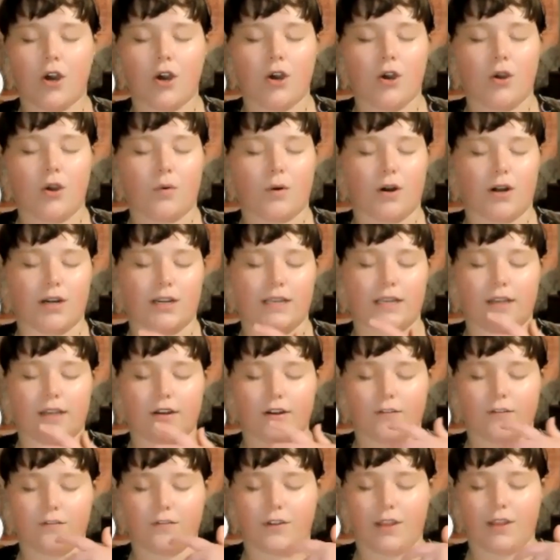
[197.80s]
who are
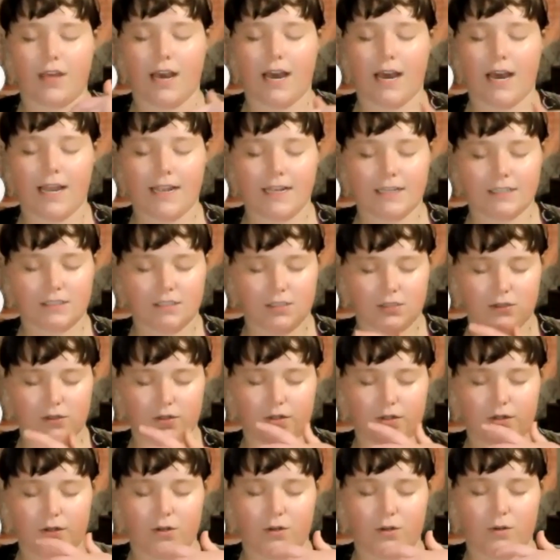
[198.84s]
here for the highest
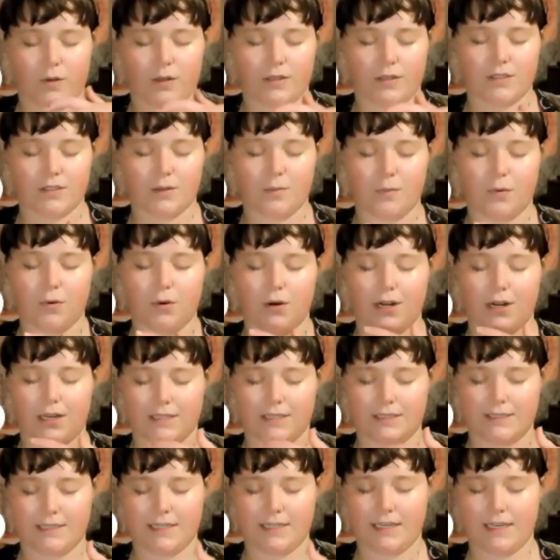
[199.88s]
good, who can support
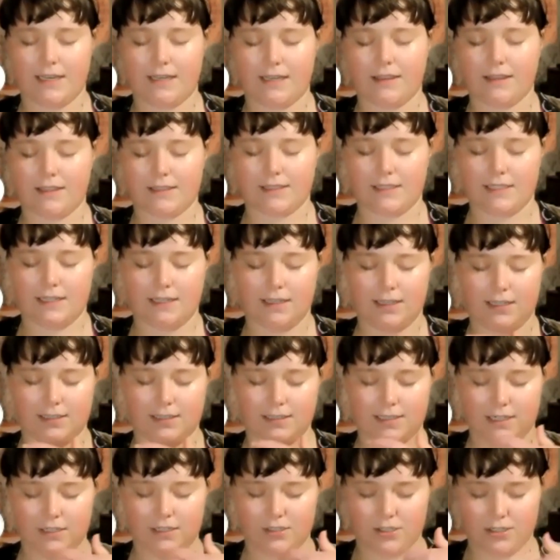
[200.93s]
us in this healing
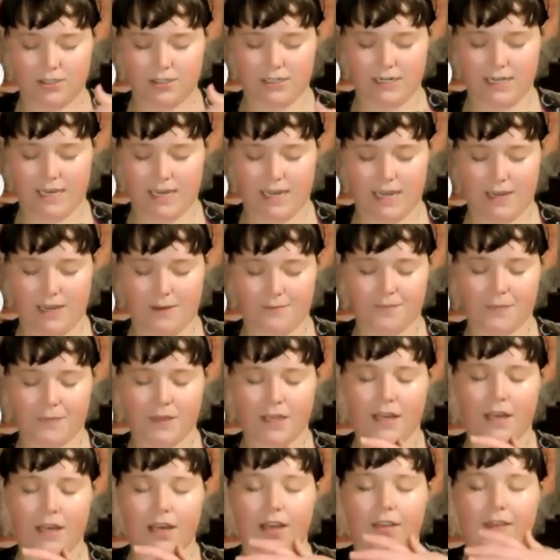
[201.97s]
session today.
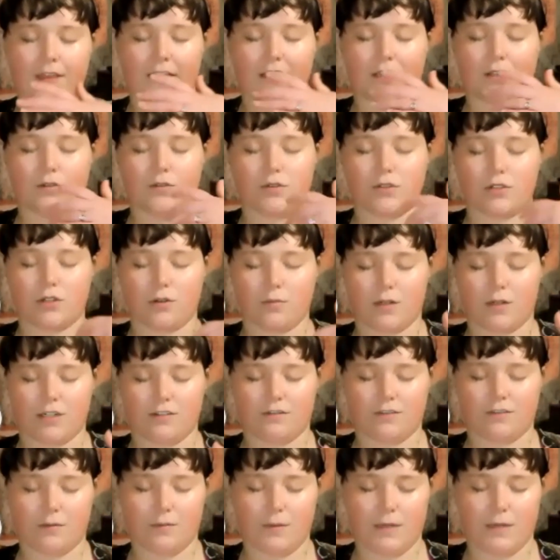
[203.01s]
Thank you so much
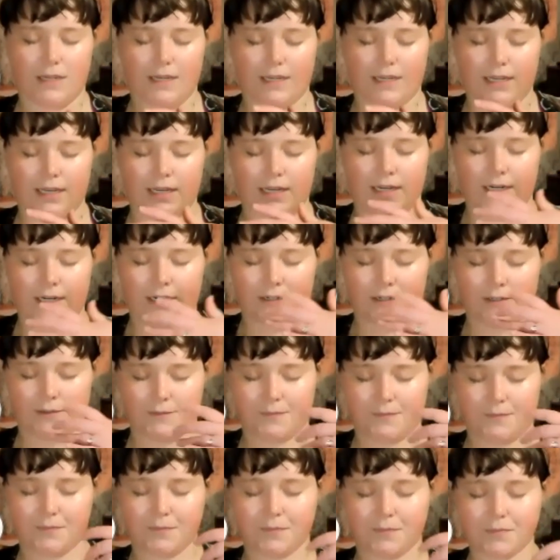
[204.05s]
for being here.
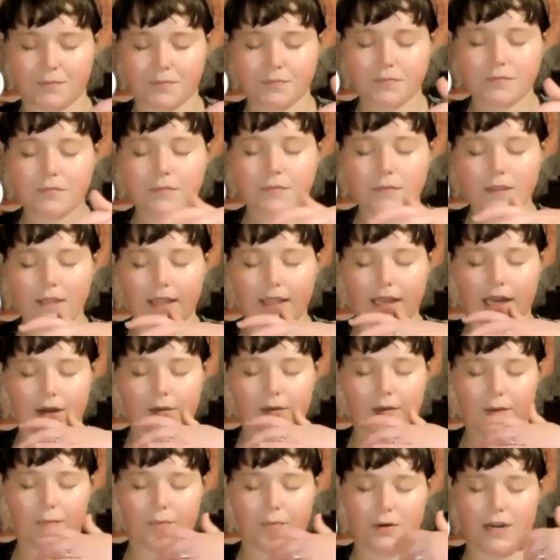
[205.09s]
And
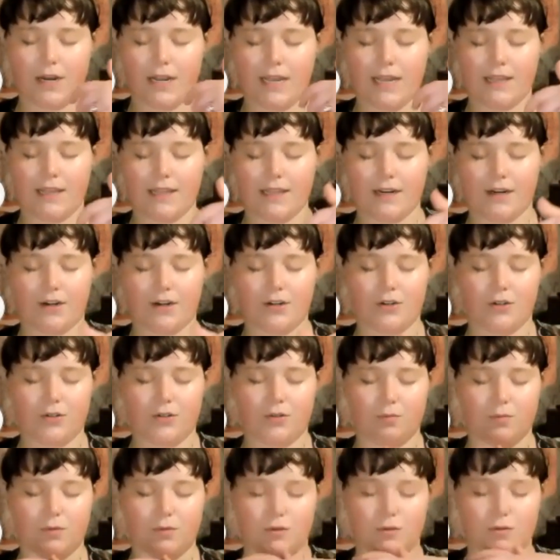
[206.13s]
we pray that our new
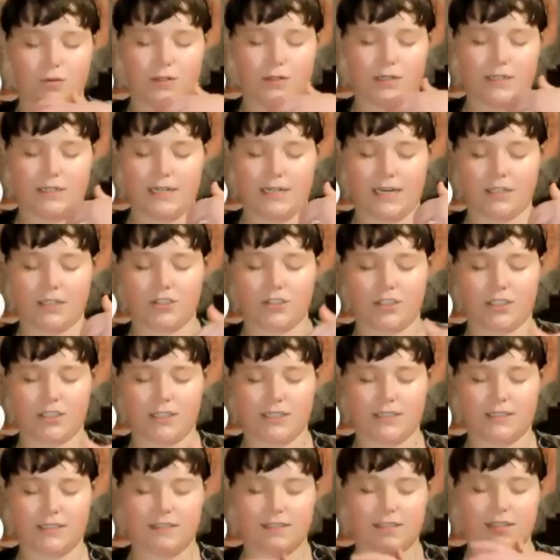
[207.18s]
moon
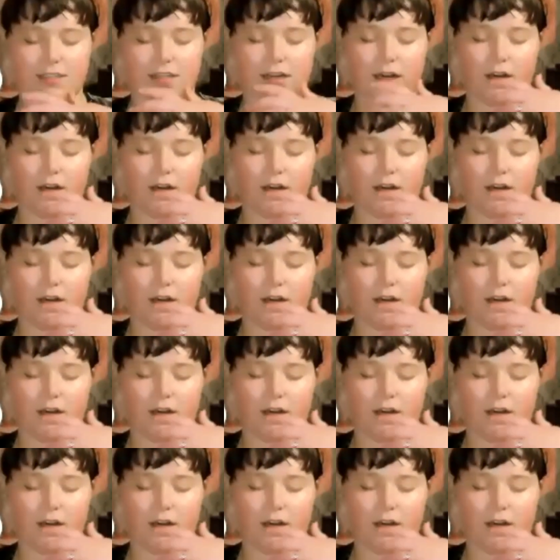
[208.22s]
intentions